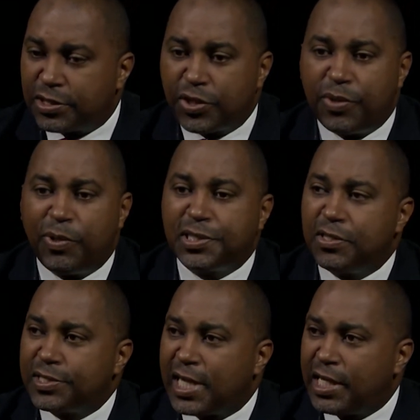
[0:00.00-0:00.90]
So it wasn't
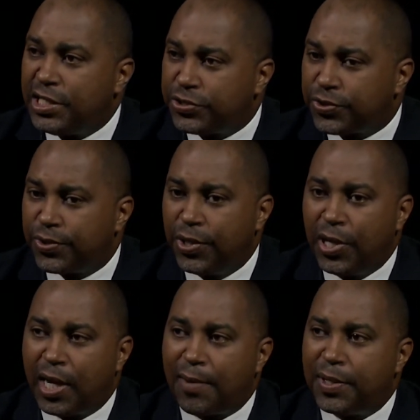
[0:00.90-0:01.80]
just an issue
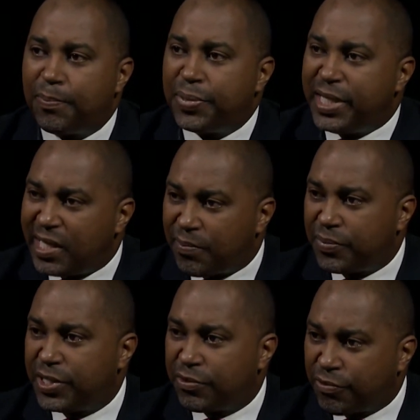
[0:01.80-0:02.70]
of the
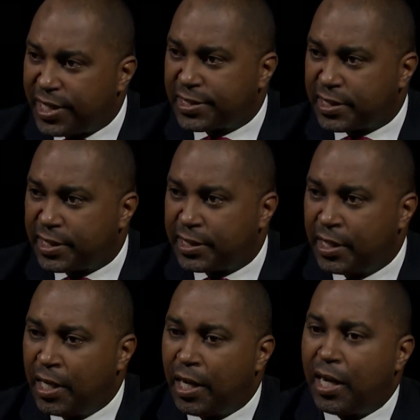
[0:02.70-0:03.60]
PNP raising it.